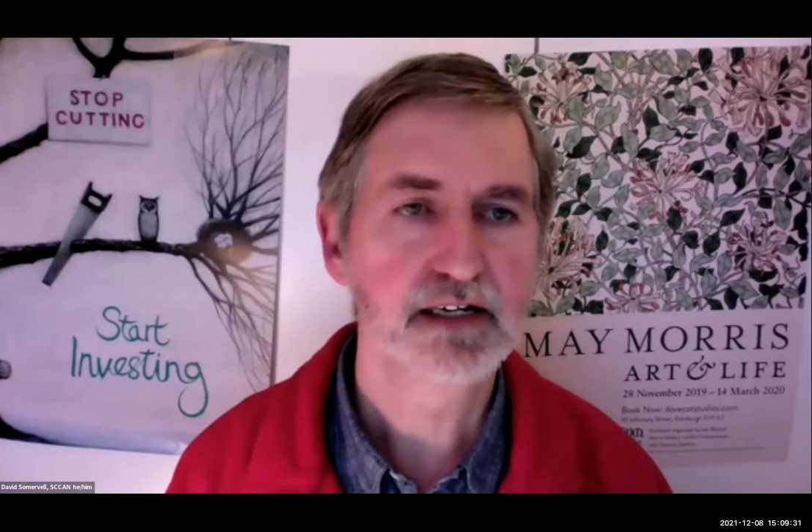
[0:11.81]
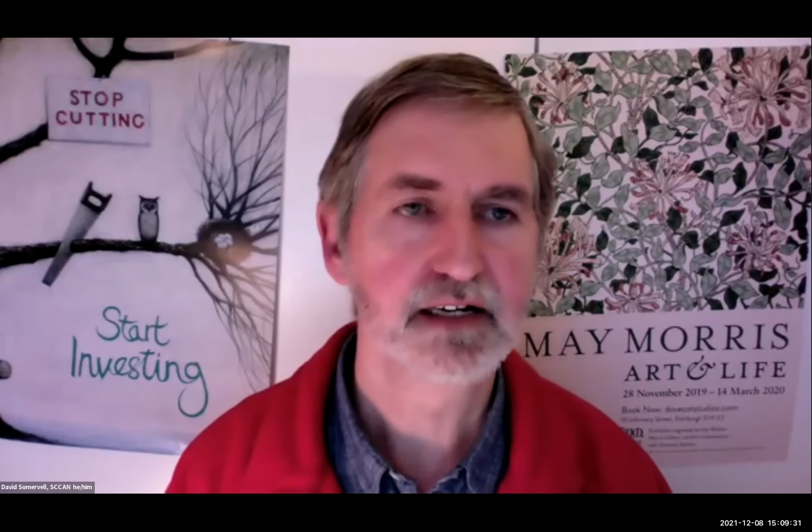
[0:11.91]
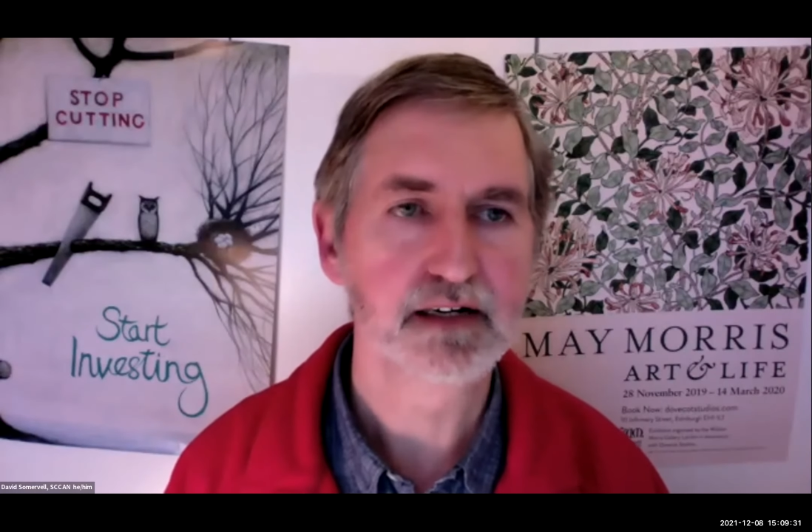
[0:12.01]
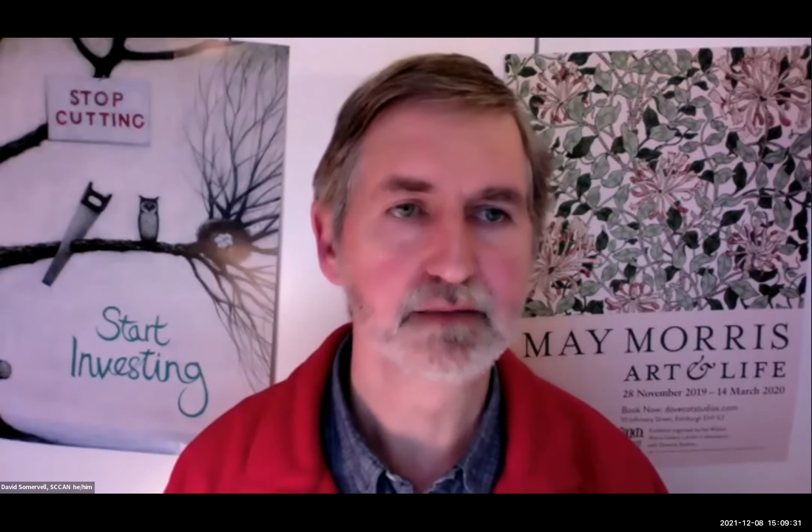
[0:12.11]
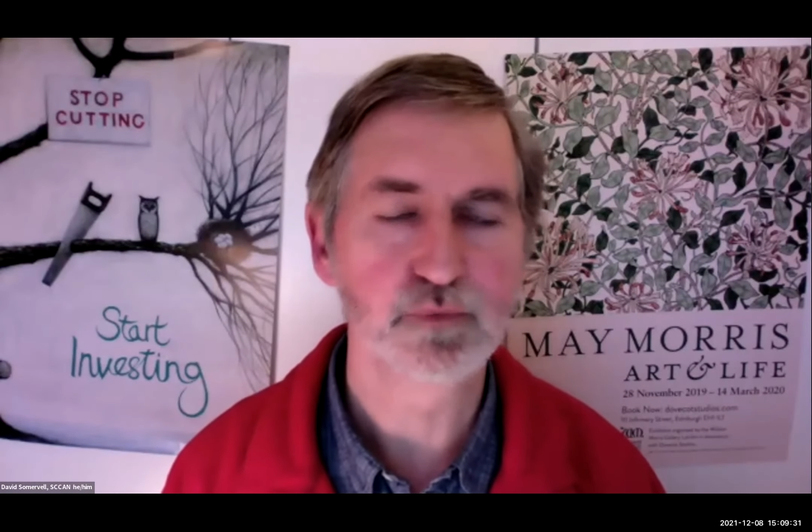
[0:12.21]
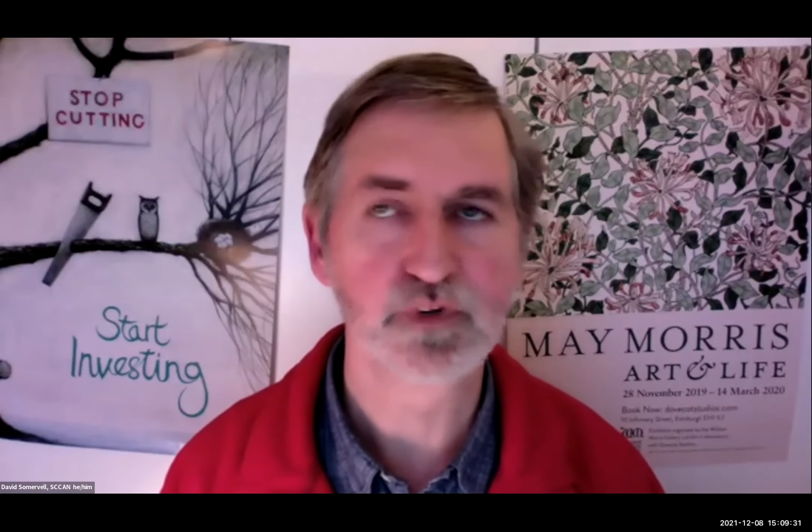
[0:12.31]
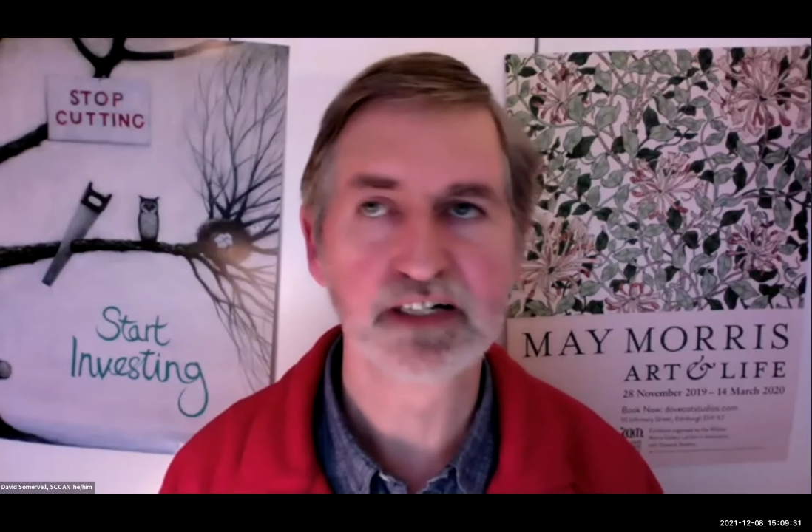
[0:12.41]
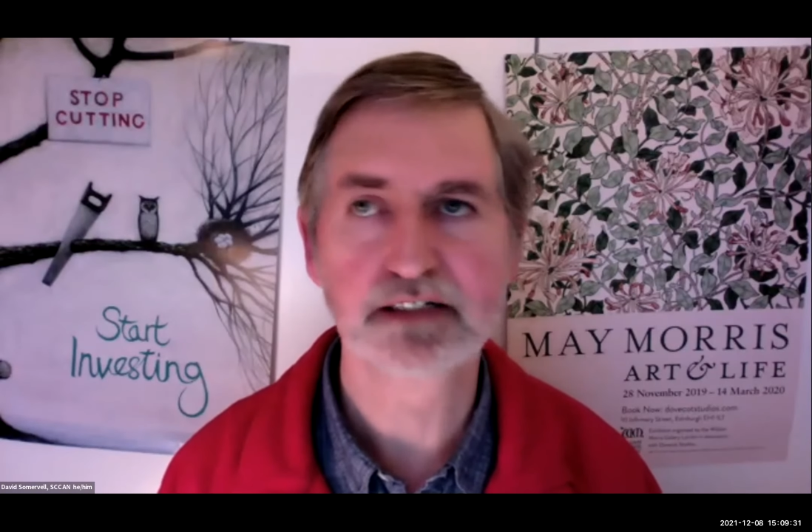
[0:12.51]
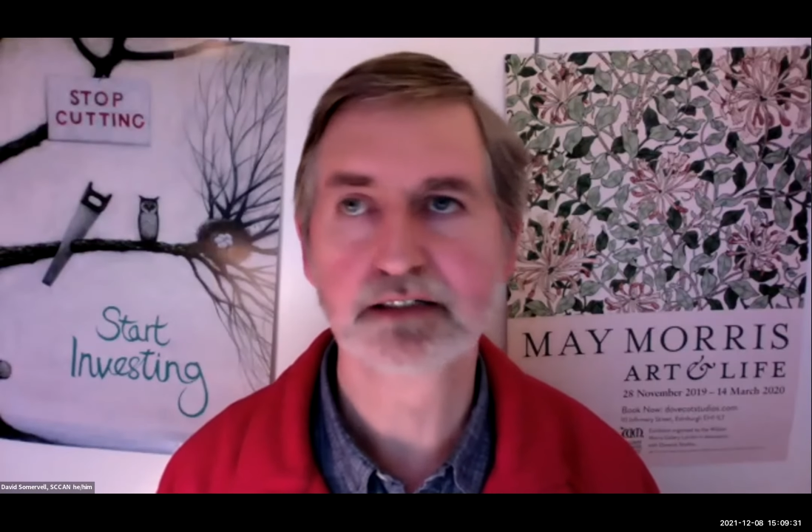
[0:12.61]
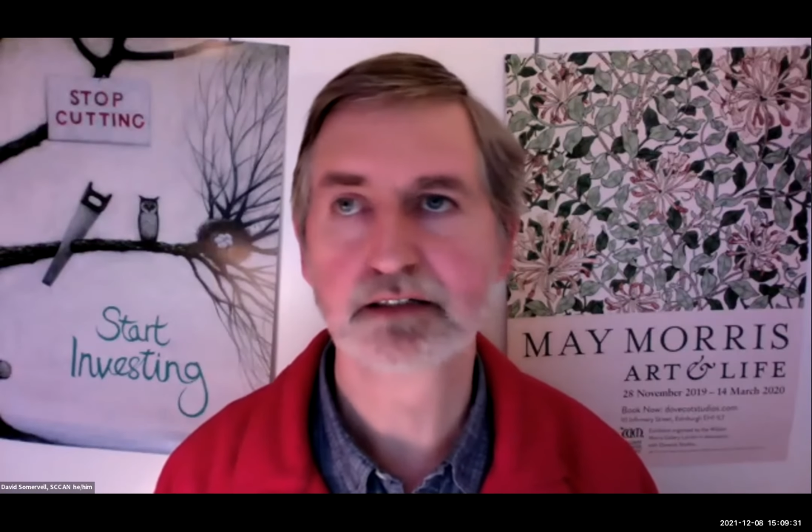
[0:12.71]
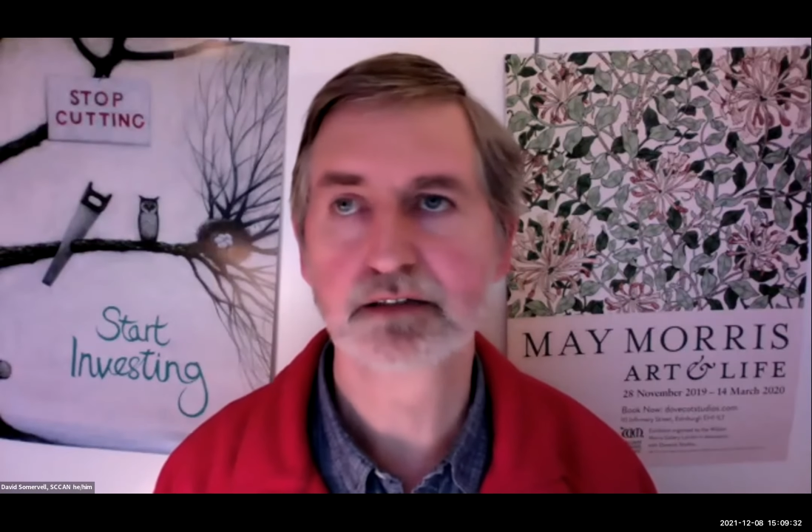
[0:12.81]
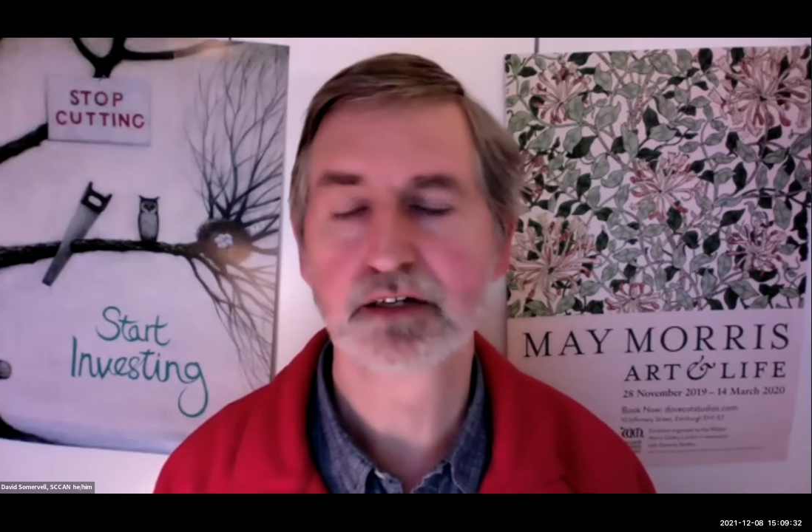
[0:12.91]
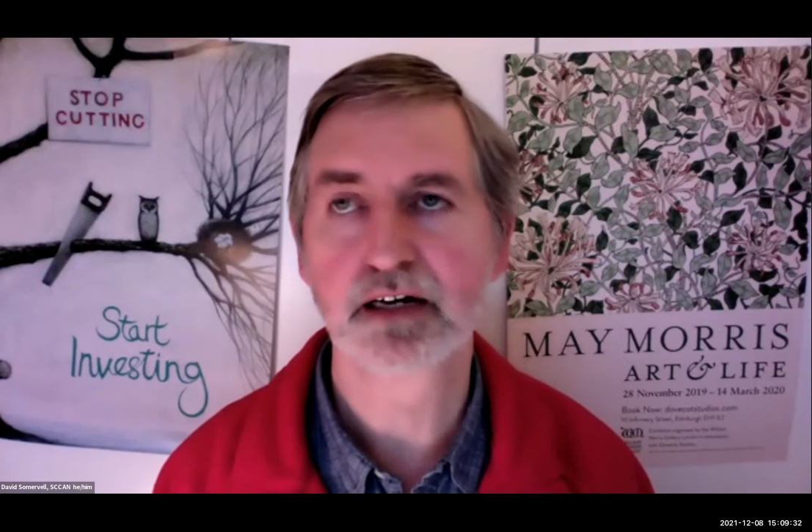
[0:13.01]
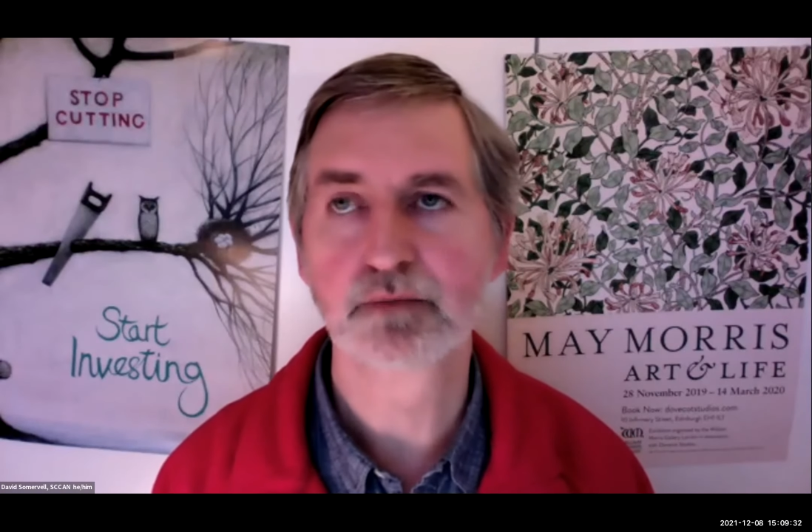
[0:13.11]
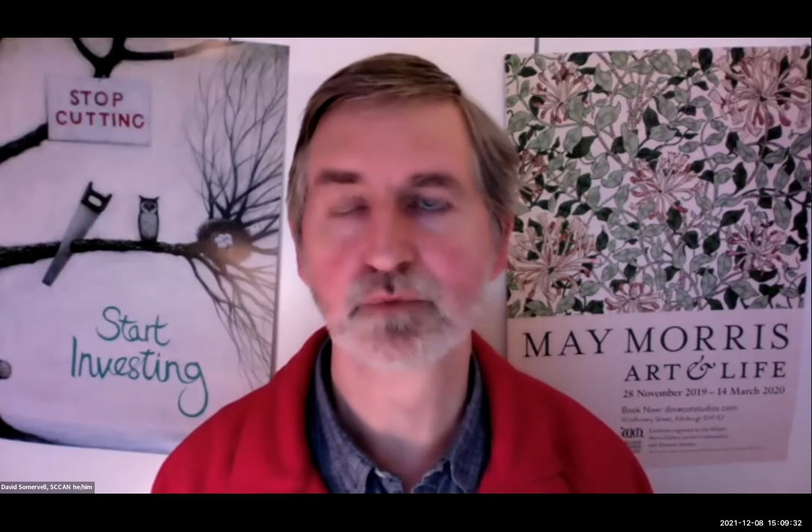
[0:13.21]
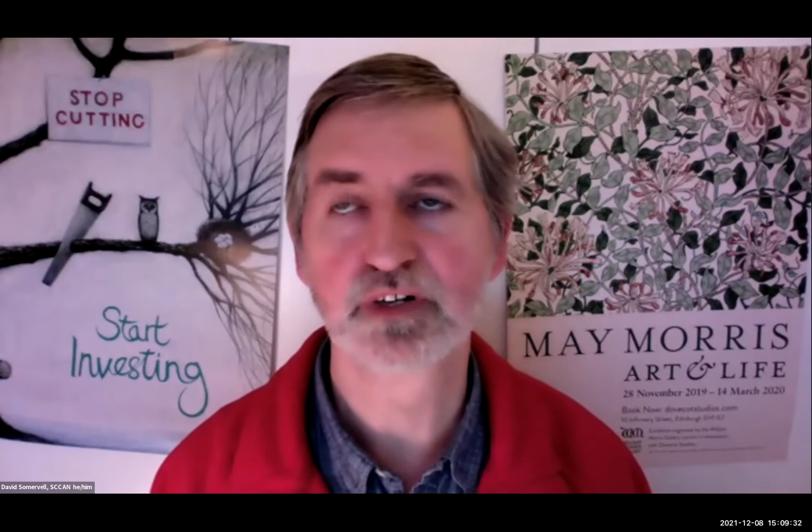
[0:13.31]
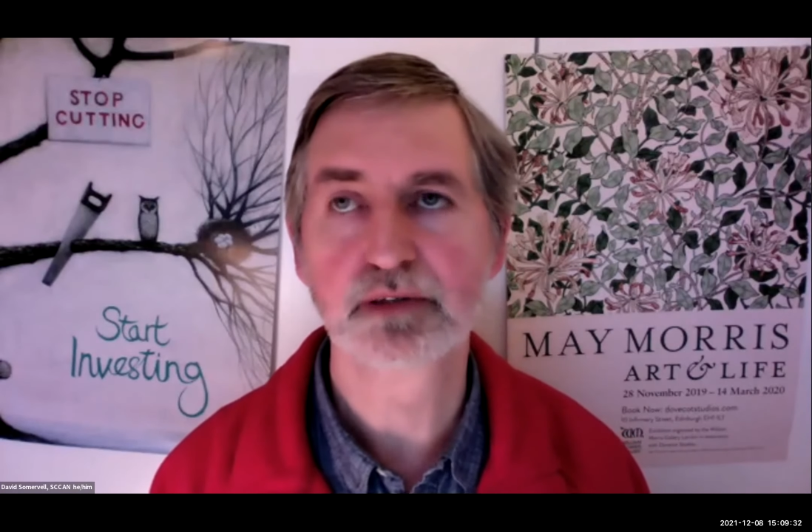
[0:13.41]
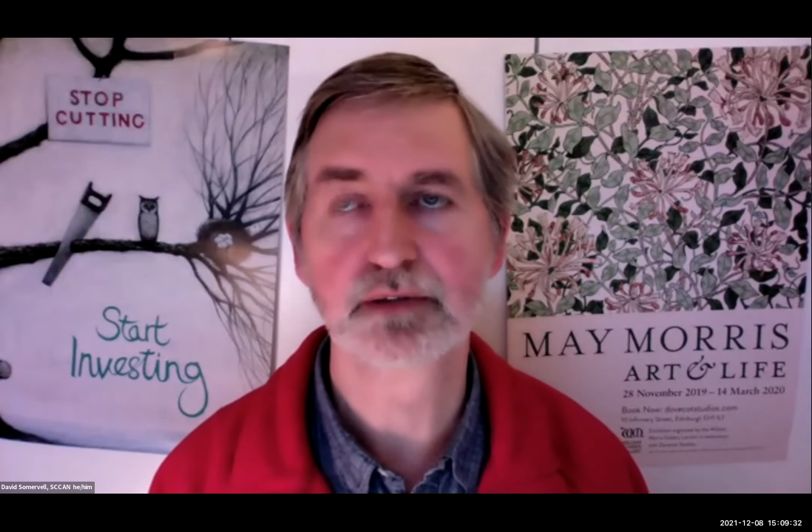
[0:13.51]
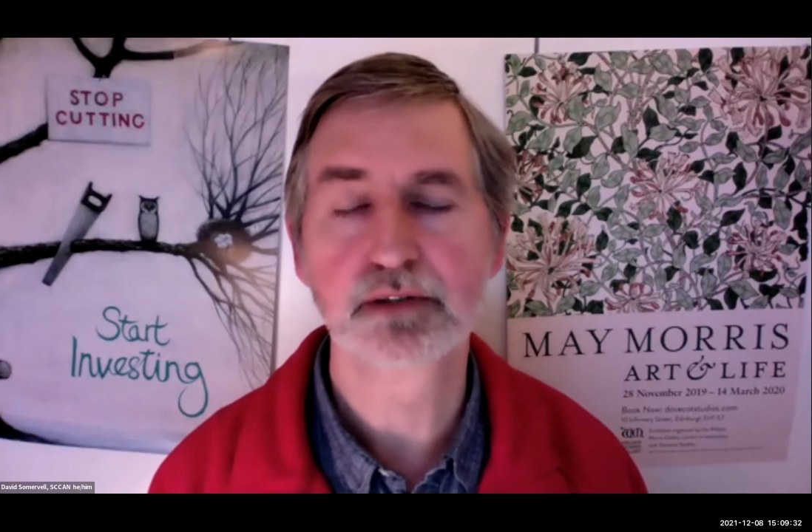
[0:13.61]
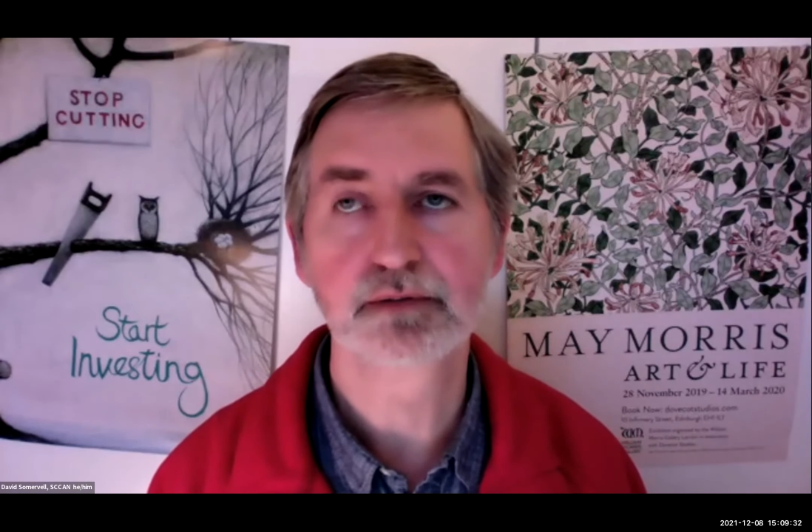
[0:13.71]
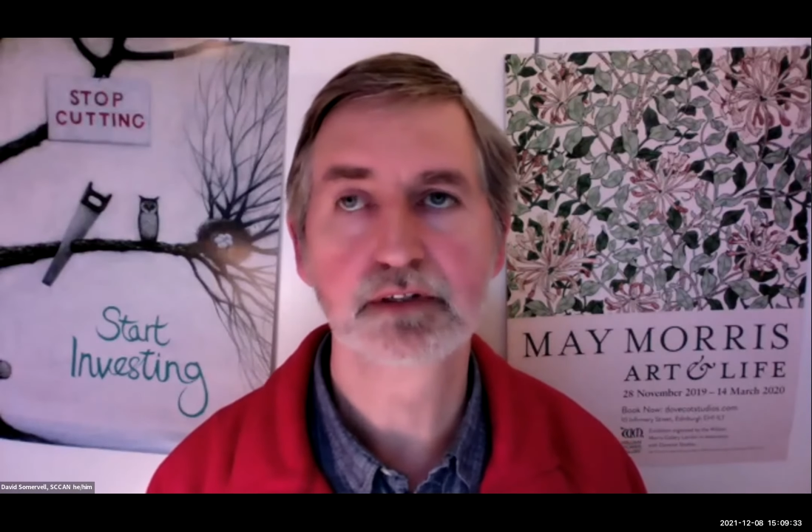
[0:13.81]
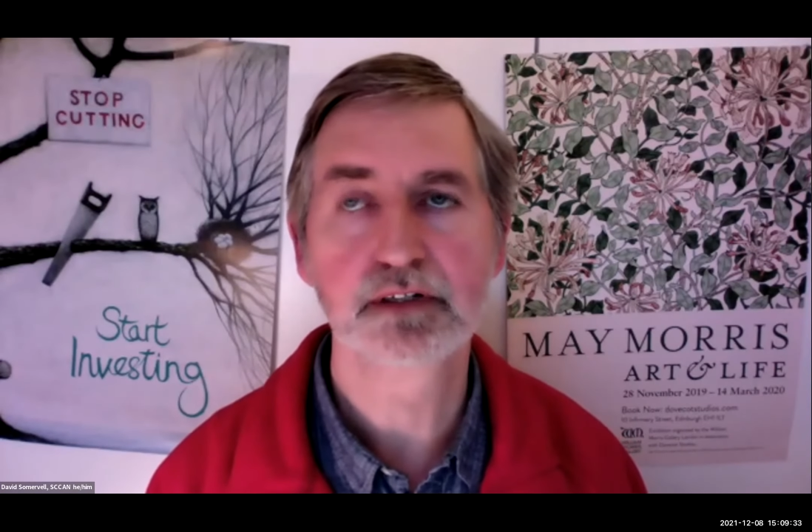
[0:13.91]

when we,